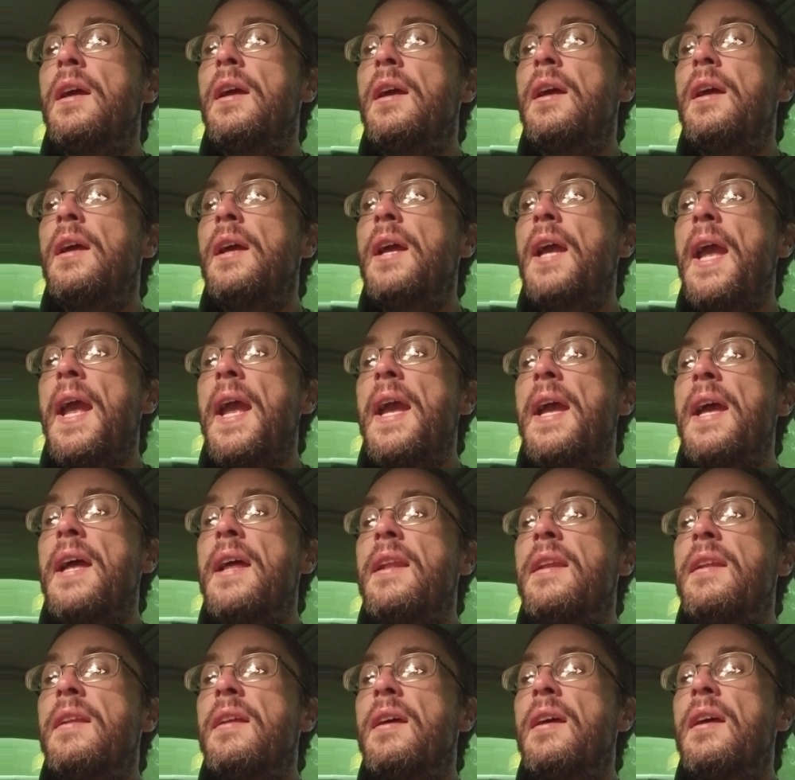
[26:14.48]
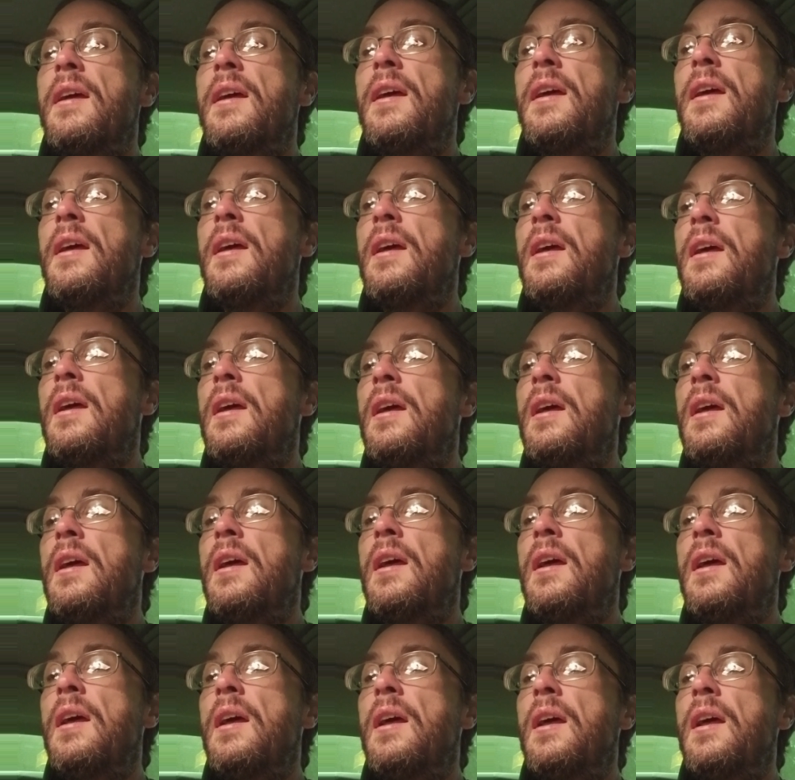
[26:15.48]
and
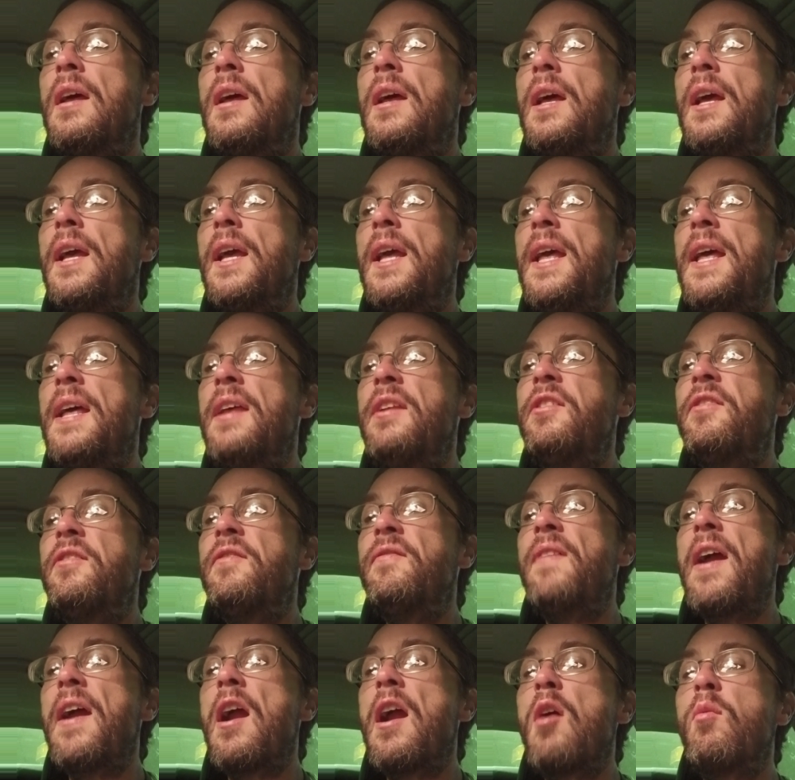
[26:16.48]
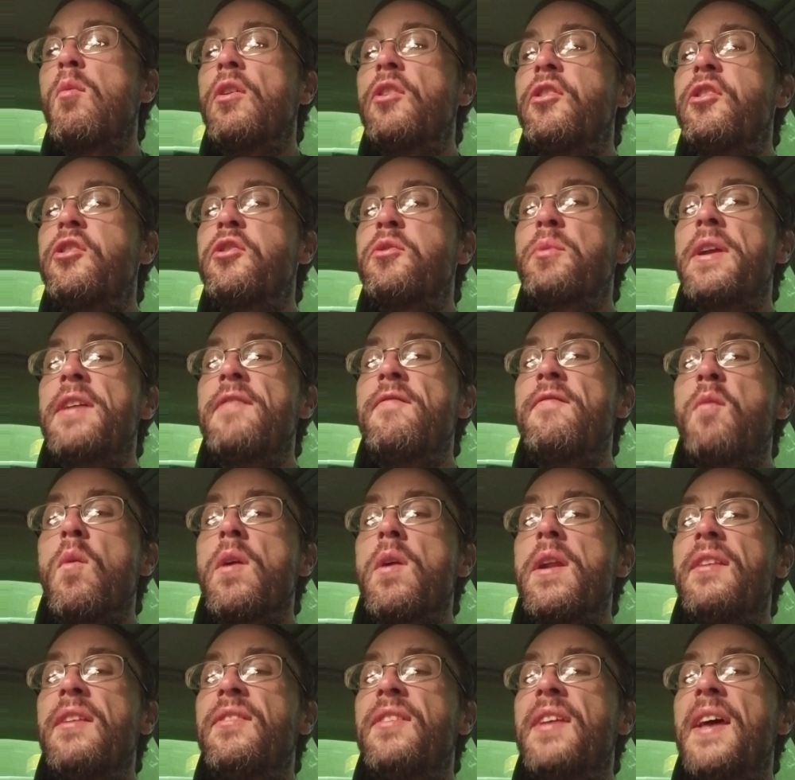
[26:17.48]
his fare was
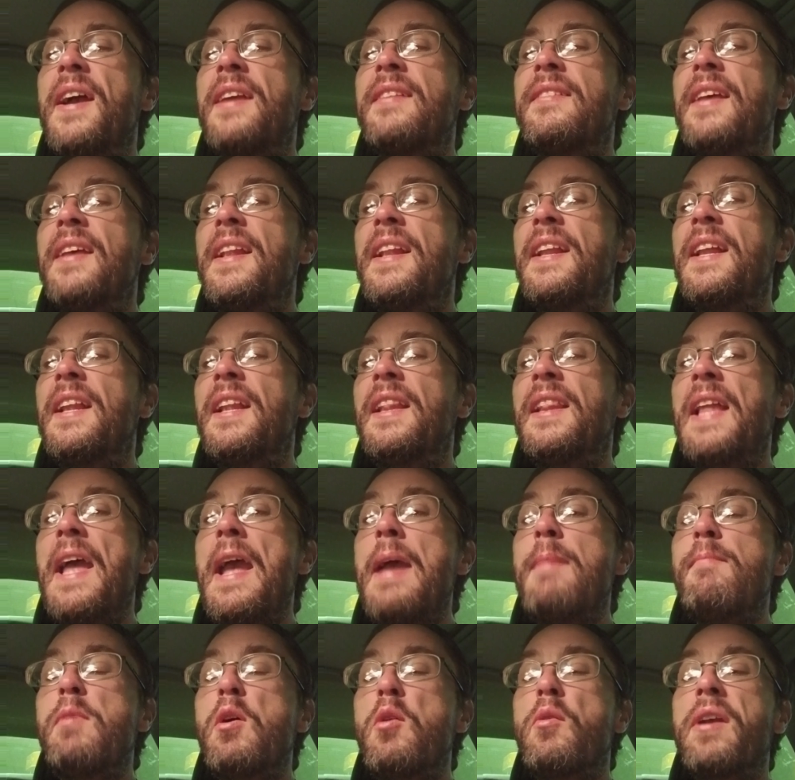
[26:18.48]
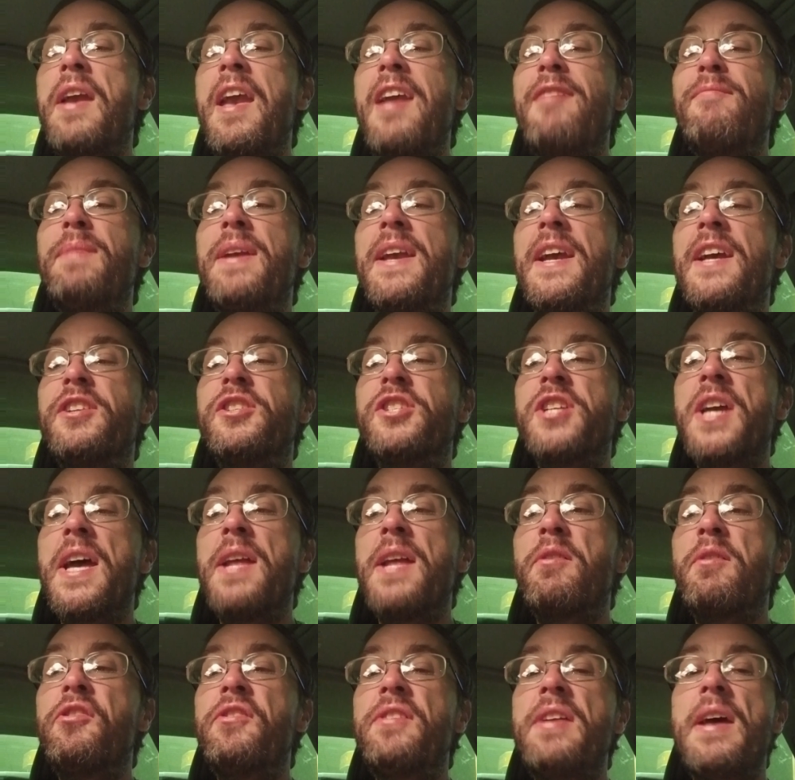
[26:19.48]
$3.46, and Lambo gave me a
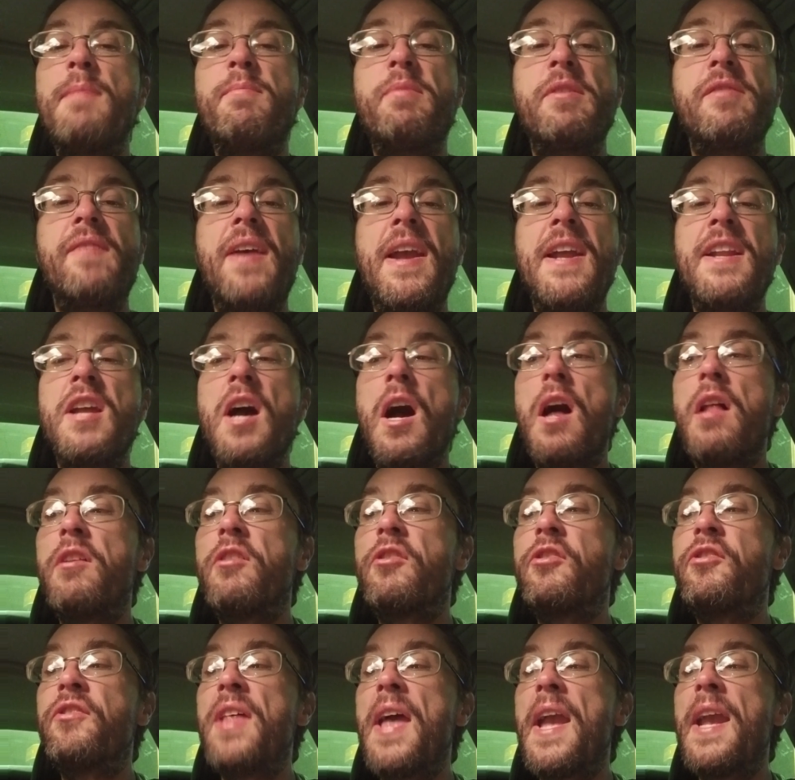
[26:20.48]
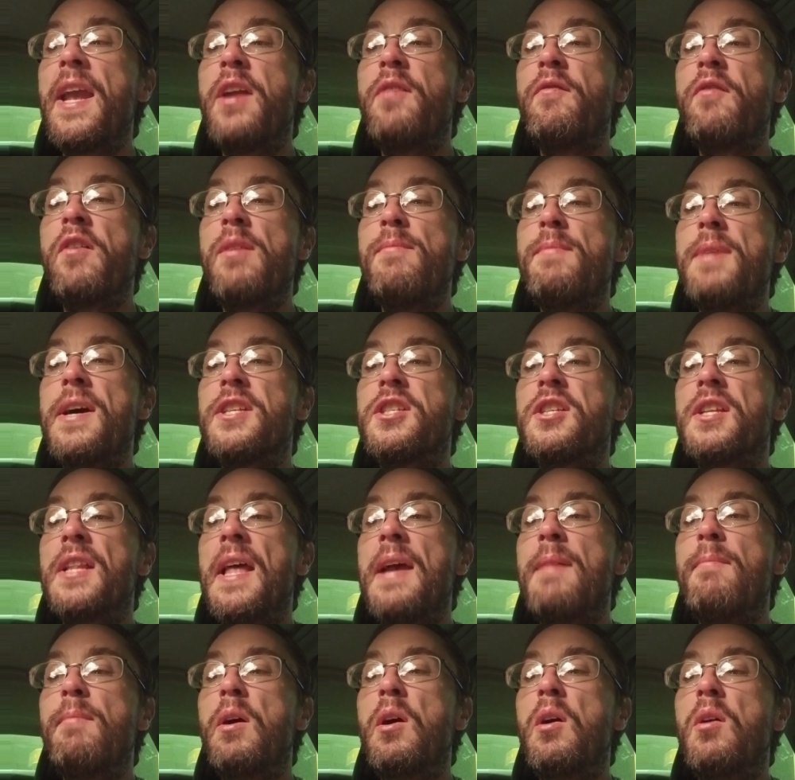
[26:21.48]
generous tip of $8. Thank you very much,
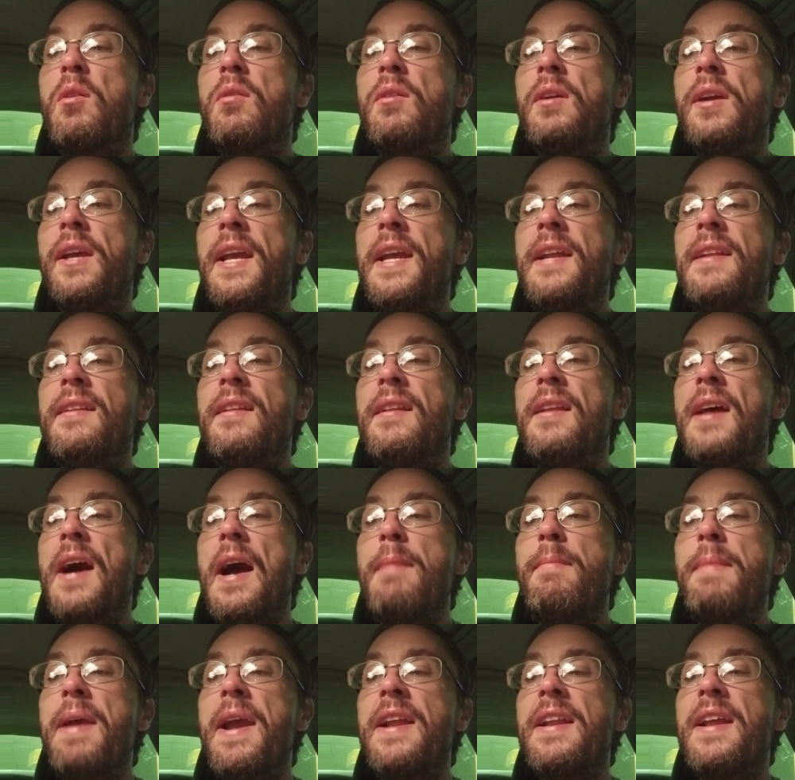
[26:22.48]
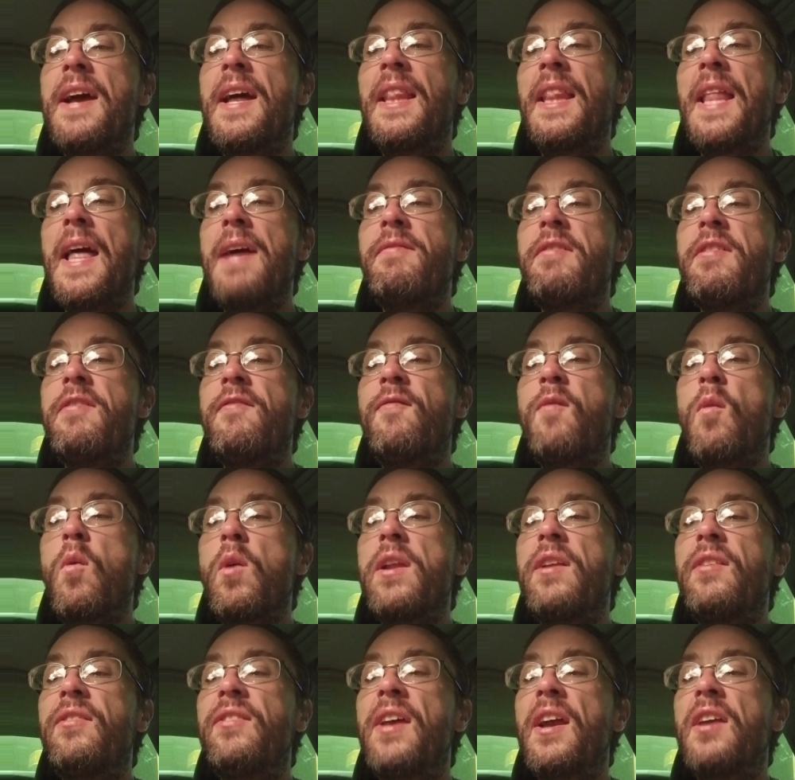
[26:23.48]
Lambo. I made
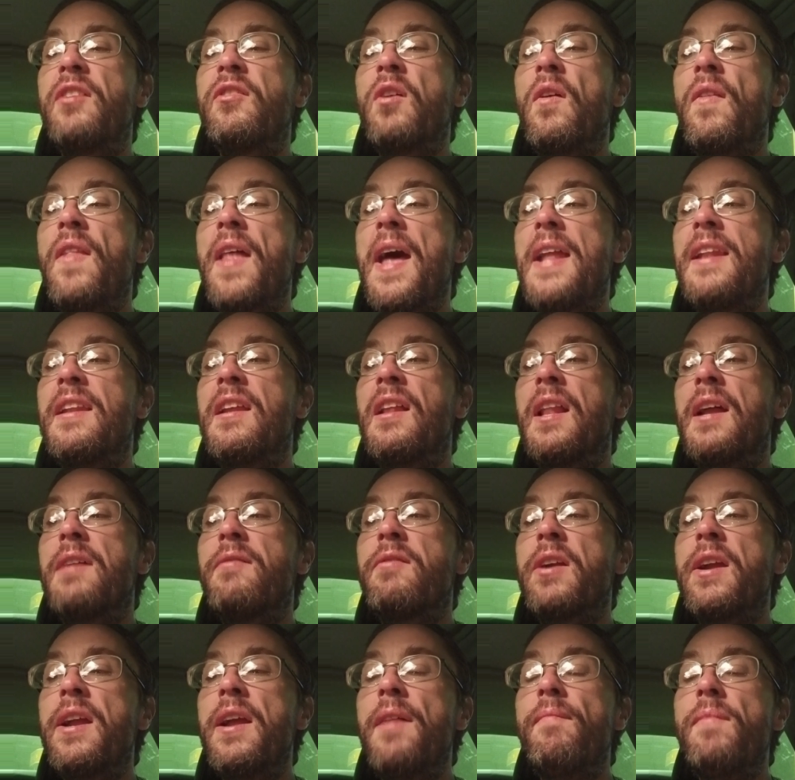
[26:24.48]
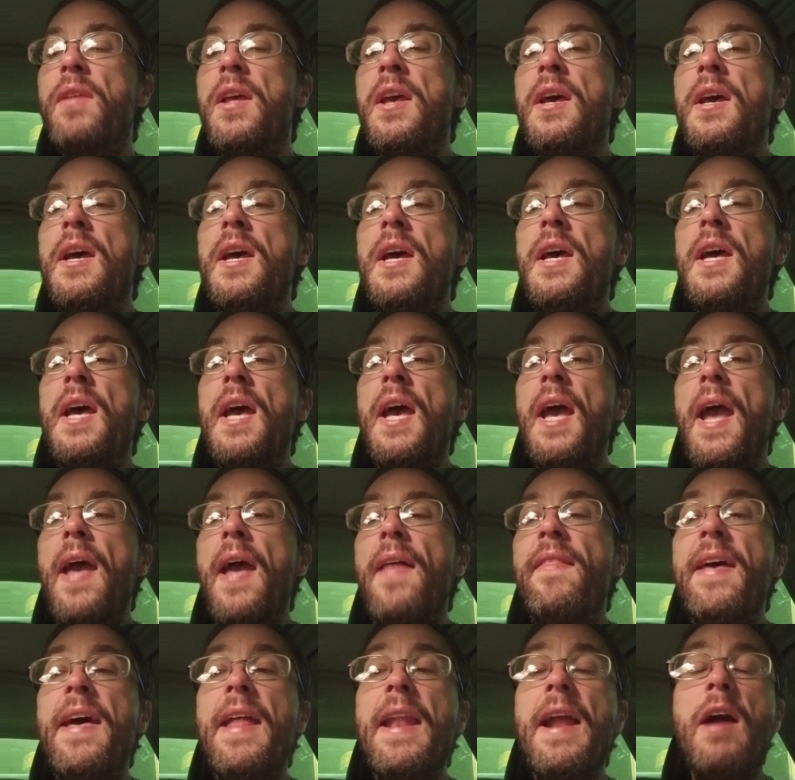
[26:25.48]
$11.46 on that delivery.
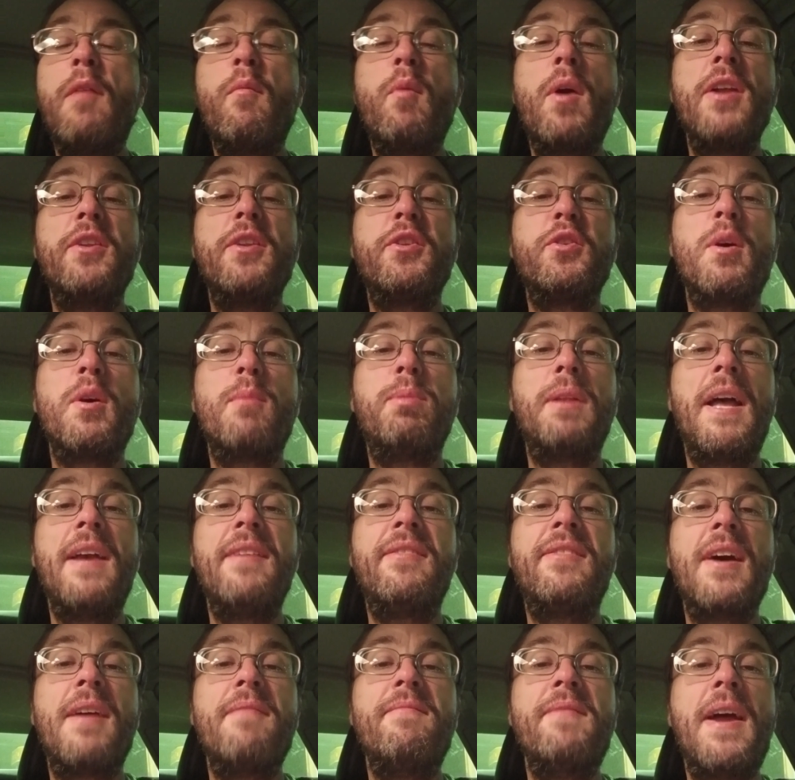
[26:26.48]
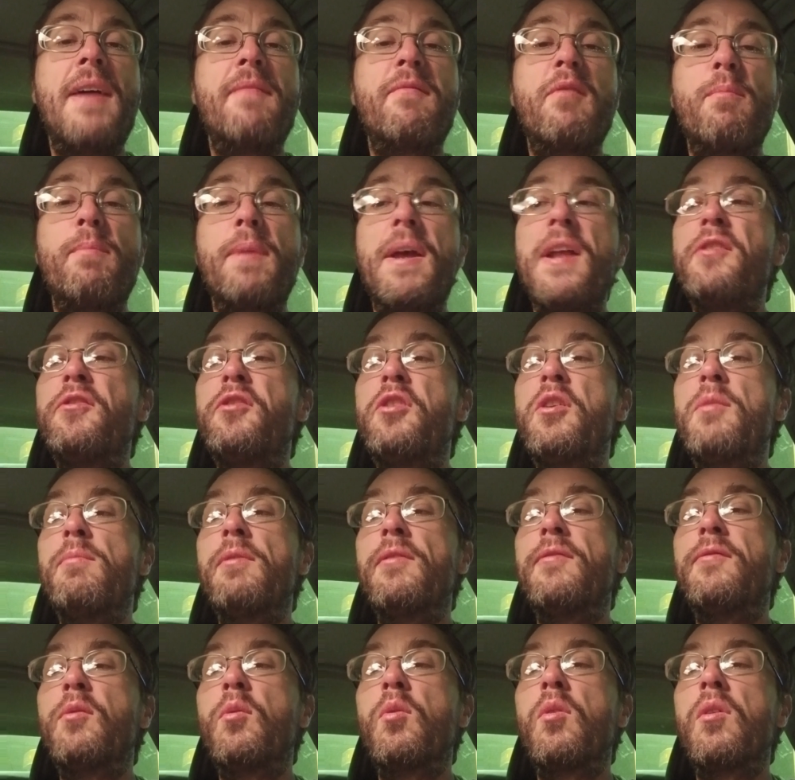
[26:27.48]
And then I went to a place I've never been to
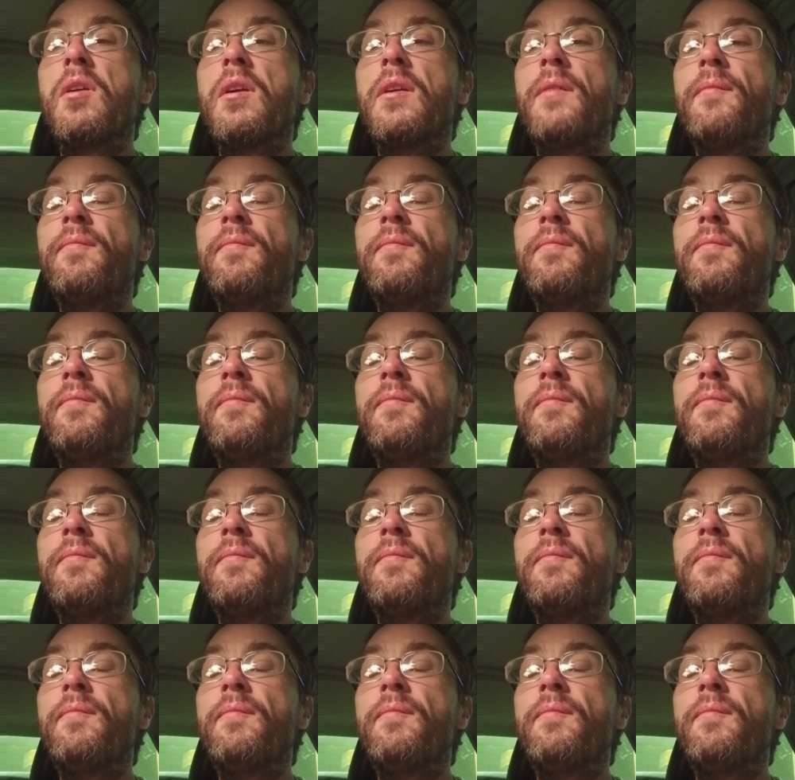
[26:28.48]
before.